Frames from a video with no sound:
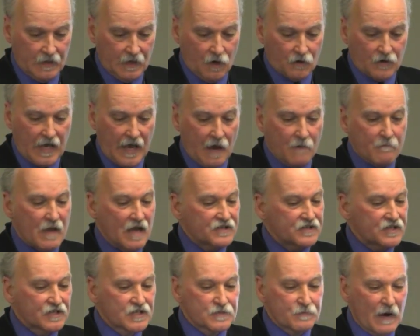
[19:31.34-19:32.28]
Okay, I
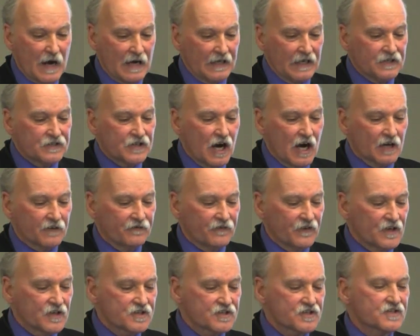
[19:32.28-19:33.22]
mentioned spiny
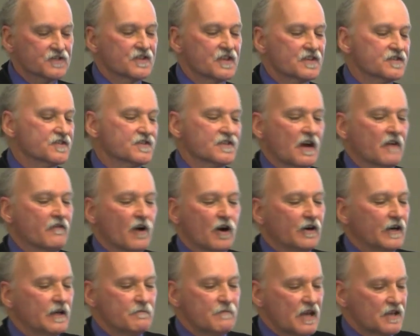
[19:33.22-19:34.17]
dogfish. This is, I've
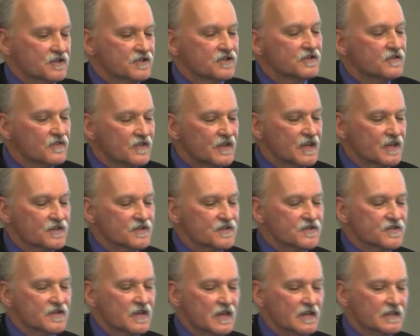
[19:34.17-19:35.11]
already mentioned
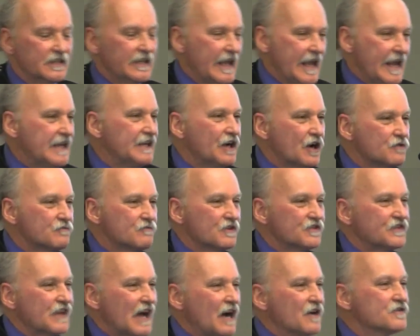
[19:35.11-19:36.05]
this, the
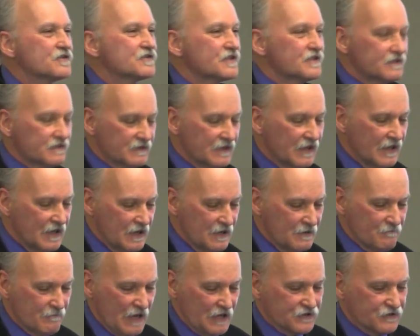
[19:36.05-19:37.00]
800,000
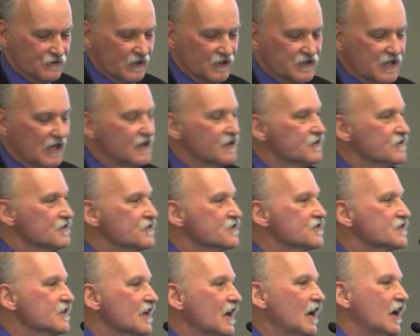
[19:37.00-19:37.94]
metric
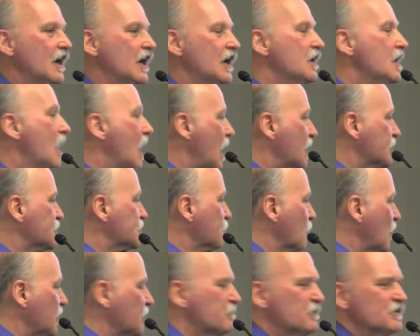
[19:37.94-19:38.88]
tons. Uh, I just
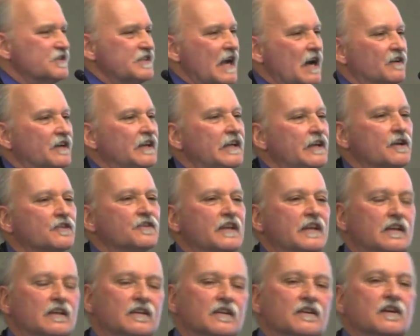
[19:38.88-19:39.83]
wanted to put down here
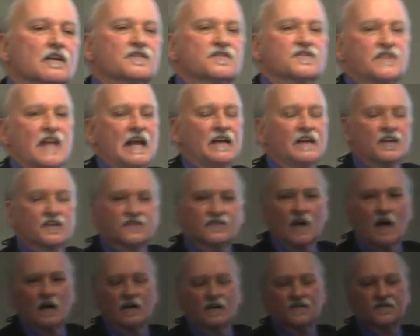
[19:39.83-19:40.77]
the, the standing
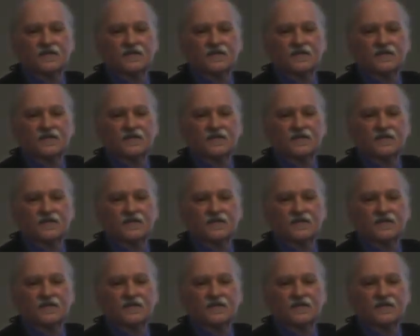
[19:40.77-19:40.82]
stock